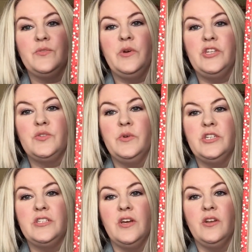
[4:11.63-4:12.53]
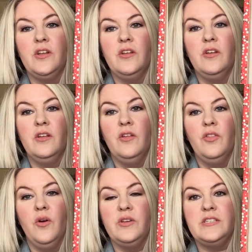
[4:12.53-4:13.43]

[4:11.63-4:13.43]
We just wish that the